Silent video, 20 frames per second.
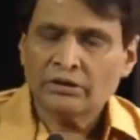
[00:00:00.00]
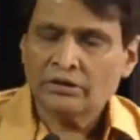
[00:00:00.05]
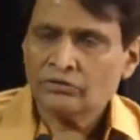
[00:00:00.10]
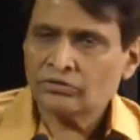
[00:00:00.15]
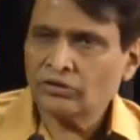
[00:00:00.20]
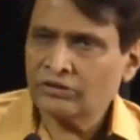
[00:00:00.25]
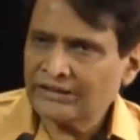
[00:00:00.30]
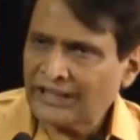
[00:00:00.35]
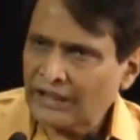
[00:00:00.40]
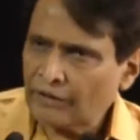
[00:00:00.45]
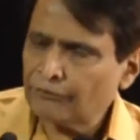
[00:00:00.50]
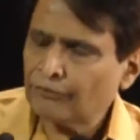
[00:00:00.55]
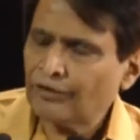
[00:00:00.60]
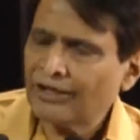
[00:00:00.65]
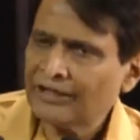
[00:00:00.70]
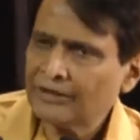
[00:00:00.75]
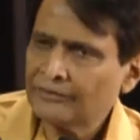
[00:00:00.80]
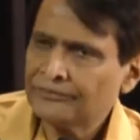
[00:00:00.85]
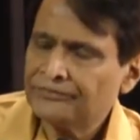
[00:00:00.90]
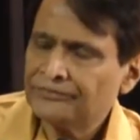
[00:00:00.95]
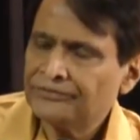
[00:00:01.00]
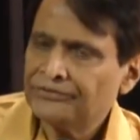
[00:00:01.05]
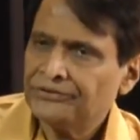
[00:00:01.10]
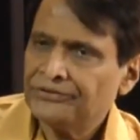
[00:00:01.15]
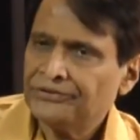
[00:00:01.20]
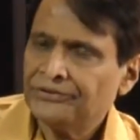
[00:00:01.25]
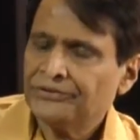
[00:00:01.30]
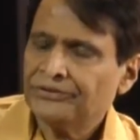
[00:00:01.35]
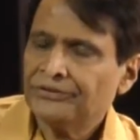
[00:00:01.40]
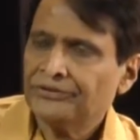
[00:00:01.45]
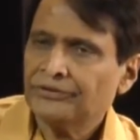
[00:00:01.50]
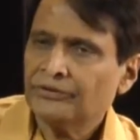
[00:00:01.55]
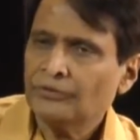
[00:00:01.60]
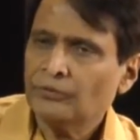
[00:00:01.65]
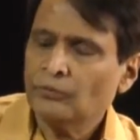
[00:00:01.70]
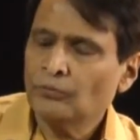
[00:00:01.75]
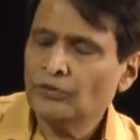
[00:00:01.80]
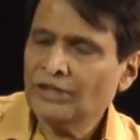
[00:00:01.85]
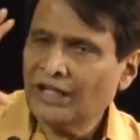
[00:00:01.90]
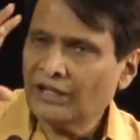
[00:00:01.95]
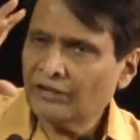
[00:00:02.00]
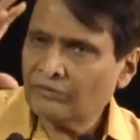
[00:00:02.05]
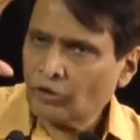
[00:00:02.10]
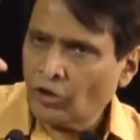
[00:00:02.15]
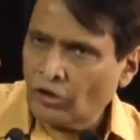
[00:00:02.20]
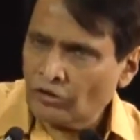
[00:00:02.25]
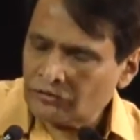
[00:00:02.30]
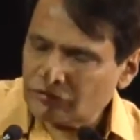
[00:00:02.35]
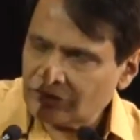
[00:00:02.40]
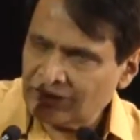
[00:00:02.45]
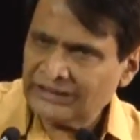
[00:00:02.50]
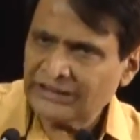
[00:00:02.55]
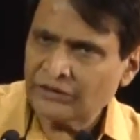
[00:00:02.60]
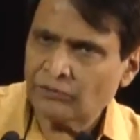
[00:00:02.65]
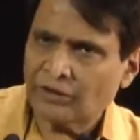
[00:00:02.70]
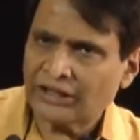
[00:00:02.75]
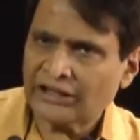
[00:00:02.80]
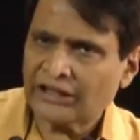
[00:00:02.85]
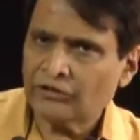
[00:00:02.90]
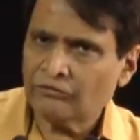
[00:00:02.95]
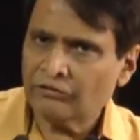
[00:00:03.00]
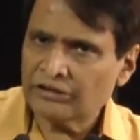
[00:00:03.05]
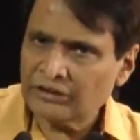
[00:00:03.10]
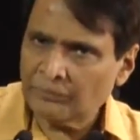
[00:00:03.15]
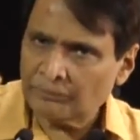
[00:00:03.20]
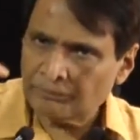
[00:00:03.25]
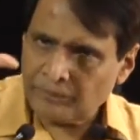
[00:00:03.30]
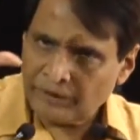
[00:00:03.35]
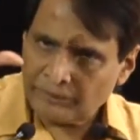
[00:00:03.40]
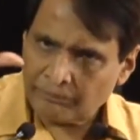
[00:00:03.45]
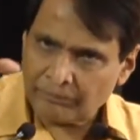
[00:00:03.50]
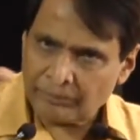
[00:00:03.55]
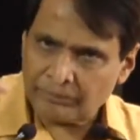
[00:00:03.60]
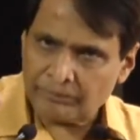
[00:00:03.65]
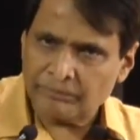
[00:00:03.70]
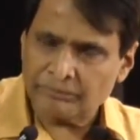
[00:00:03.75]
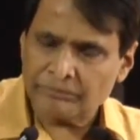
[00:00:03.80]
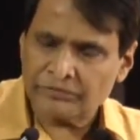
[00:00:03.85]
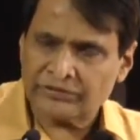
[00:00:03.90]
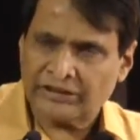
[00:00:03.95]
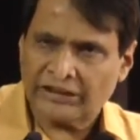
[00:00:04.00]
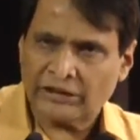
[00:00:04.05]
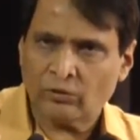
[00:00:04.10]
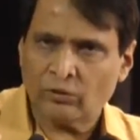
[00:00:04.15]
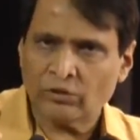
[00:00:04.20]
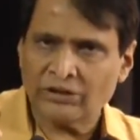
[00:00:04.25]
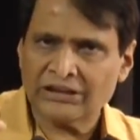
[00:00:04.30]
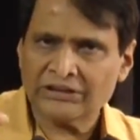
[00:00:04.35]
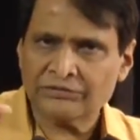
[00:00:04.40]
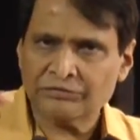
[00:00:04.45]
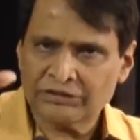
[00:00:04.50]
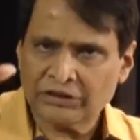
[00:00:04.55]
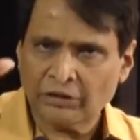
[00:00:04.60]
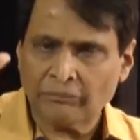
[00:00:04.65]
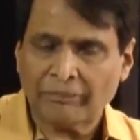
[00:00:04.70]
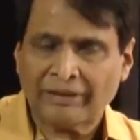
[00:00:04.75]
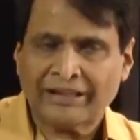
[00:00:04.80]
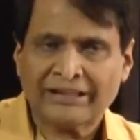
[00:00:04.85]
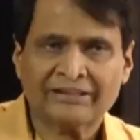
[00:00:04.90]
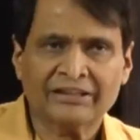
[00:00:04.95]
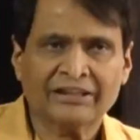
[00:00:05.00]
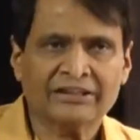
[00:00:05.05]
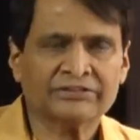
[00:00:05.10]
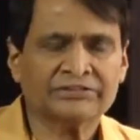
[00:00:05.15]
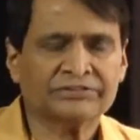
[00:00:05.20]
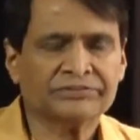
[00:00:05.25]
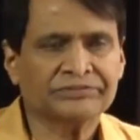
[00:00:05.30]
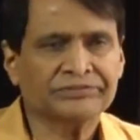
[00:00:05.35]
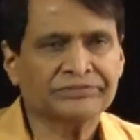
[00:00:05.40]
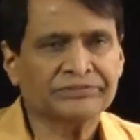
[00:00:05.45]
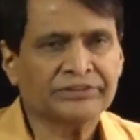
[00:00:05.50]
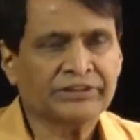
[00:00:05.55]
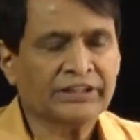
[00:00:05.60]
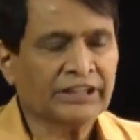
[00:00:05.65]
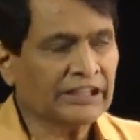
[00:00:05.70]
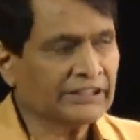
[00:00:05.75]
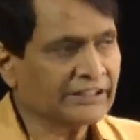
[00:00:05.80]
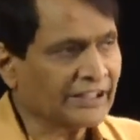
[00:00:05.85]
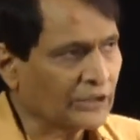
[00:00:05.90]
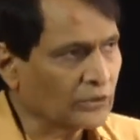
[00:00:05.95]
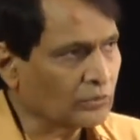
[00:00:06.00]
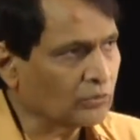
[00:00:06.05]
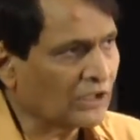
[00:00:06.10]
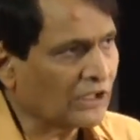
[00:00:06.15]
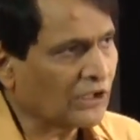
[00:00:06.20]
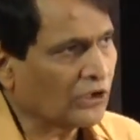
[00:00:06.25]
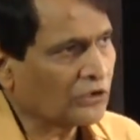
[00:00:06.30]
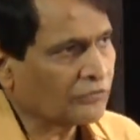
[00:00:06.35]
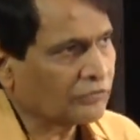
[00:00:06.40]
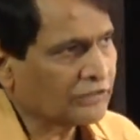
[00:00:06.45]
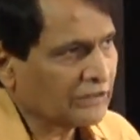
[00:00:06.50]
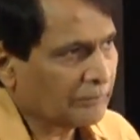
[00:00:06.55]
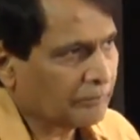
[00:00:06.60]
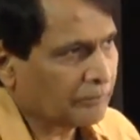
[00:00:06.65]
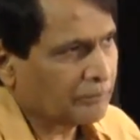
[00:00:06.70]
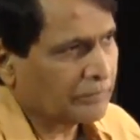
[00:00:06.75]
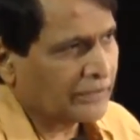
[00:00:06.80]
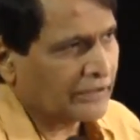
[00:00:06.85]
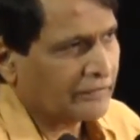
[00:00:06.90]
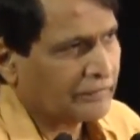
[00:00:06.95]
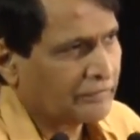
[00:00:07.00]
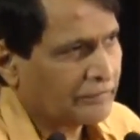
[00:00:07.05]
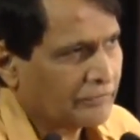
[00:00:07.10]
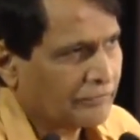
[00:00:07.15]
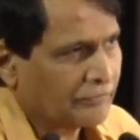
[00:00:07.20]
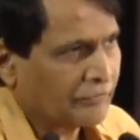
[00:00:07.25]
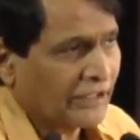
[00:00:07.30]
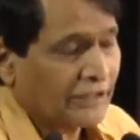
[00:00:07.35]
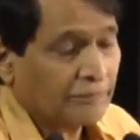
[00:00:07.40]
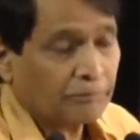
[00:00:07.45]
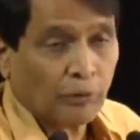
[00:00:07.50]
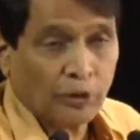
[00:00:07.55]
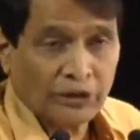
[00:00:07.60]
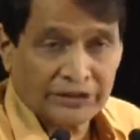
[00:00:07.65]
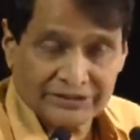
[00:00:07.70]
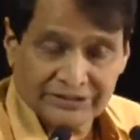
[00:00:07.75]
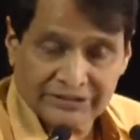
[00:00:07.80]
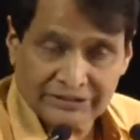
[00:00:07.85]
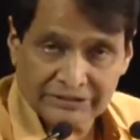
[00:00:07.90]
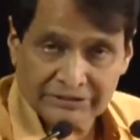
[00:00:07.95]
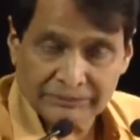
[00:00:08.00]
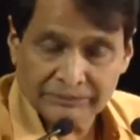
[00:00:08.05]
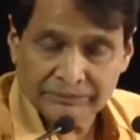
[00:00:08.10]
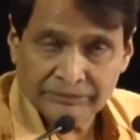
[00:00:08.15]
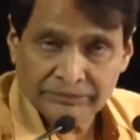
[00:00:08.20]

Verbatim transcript: So therefore, we are constantly working with the stakeholders, with our partners and try to work out with the freight policies.